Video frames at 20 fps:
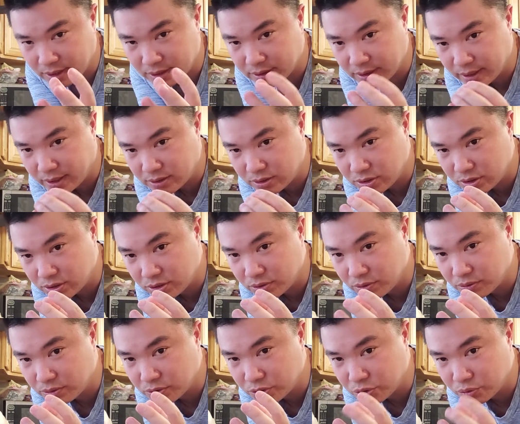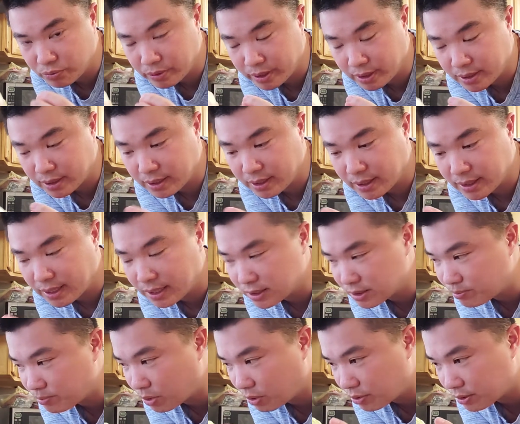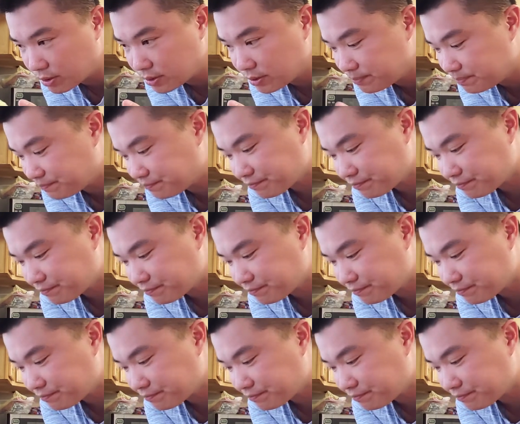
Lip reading: it tends to shrink, it gets smaller.